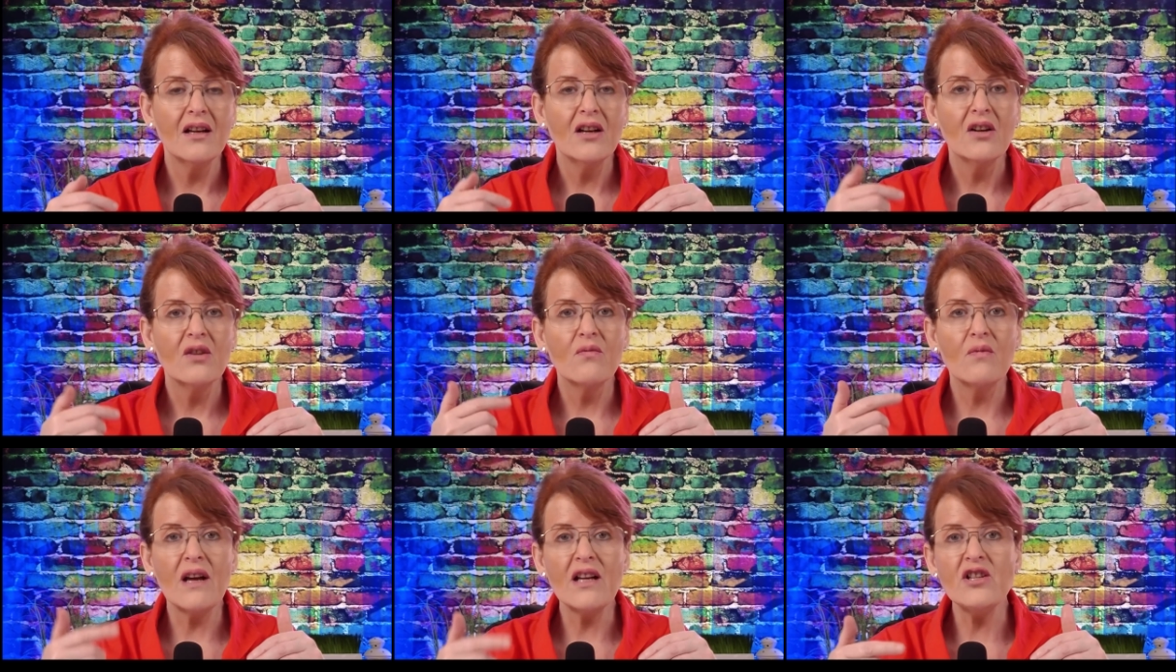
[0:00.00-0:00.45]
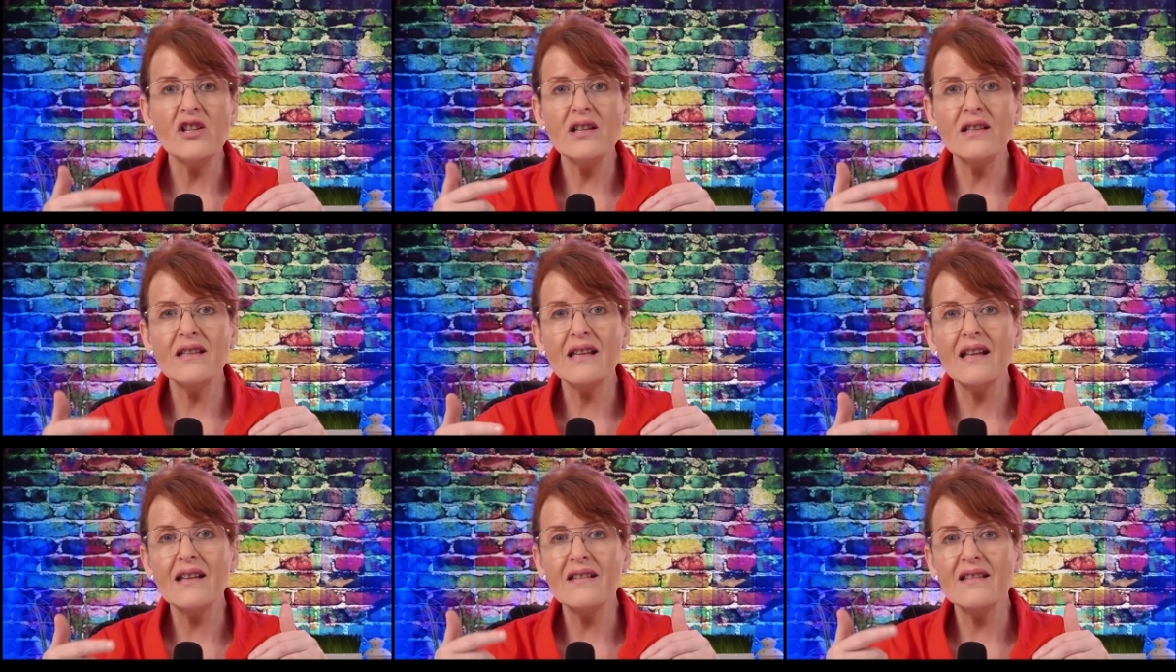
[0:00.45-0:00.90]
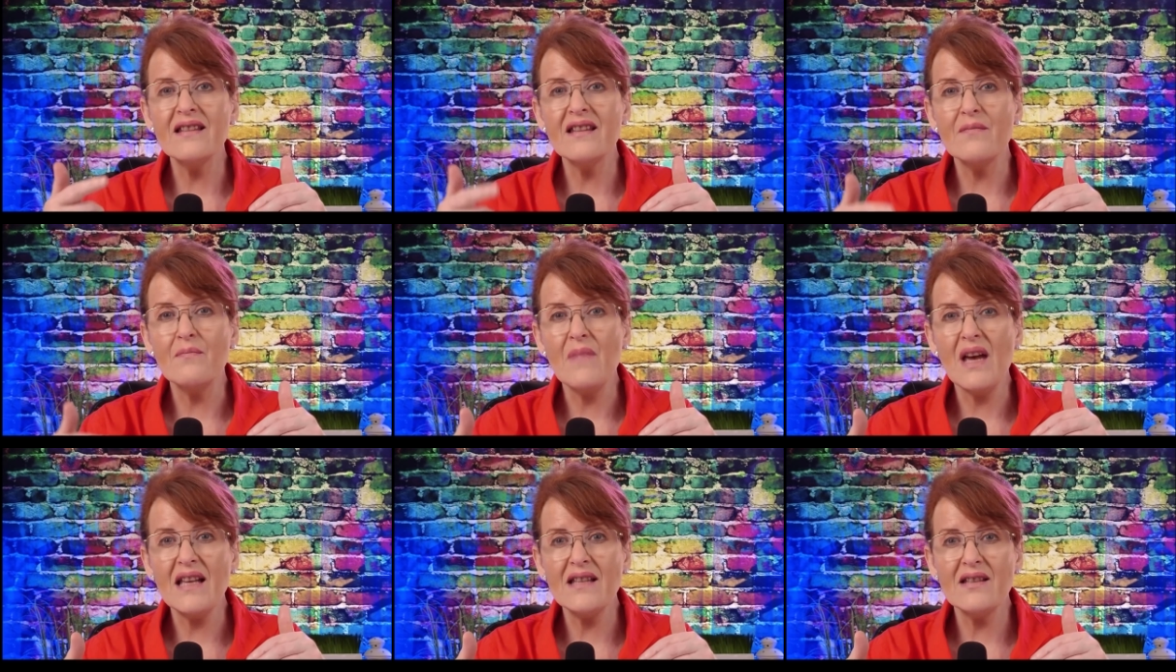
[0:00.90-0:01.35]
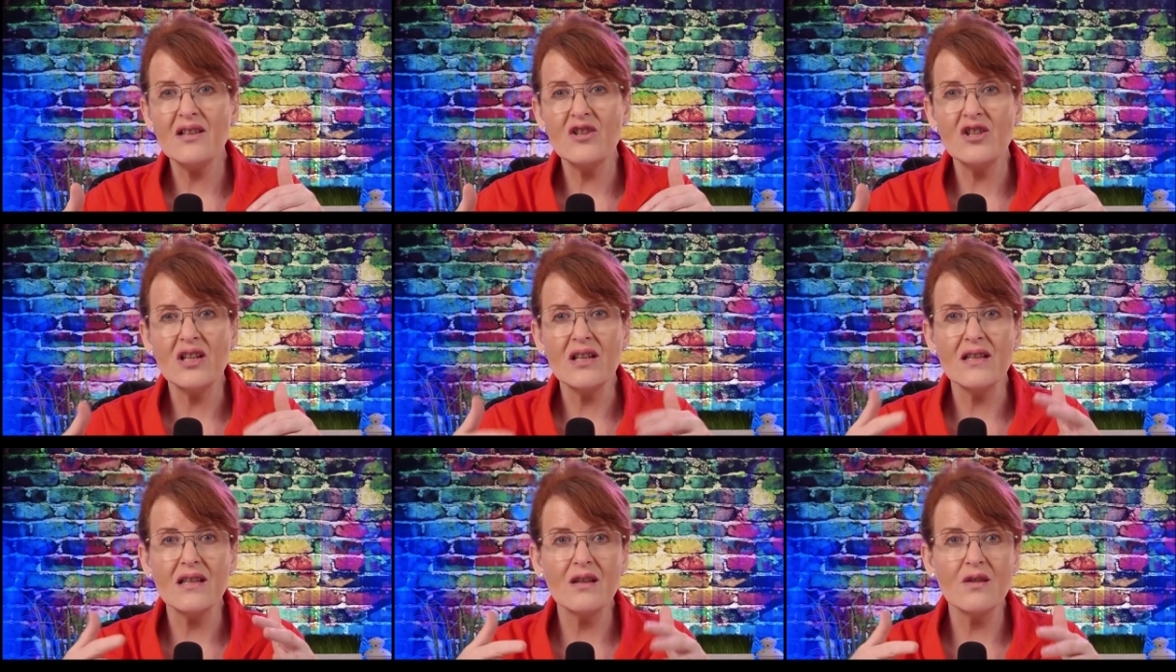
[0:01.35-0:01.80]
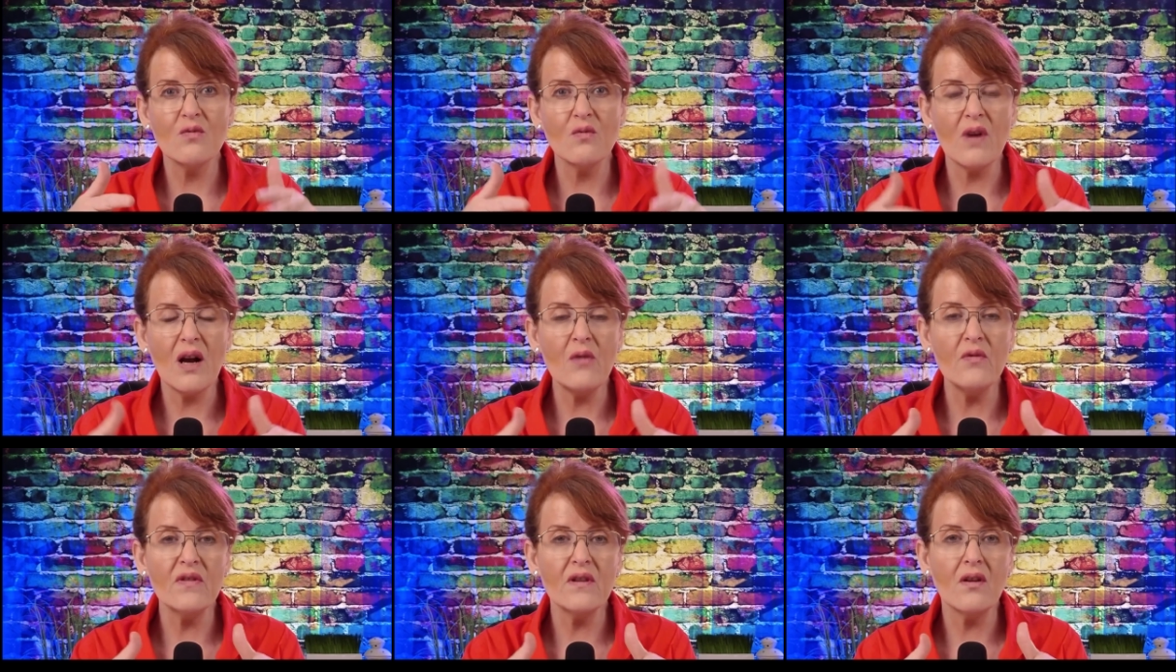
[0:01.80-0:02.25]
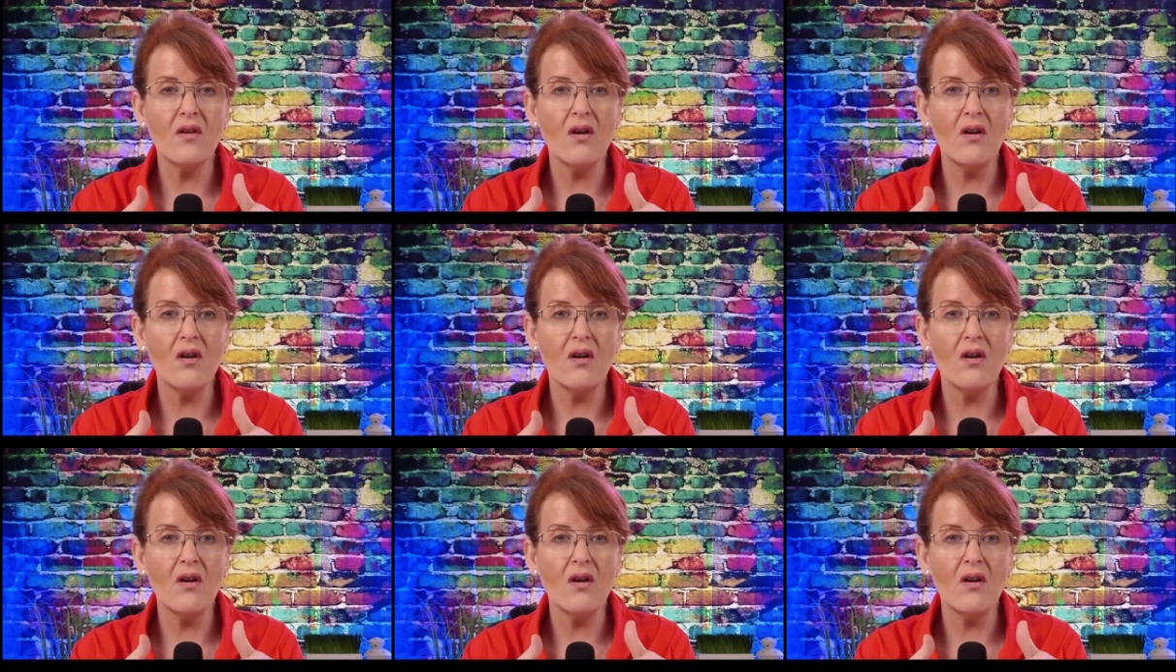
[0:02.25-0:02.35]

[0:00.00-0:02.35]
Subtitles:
Reggie sends the messages throughout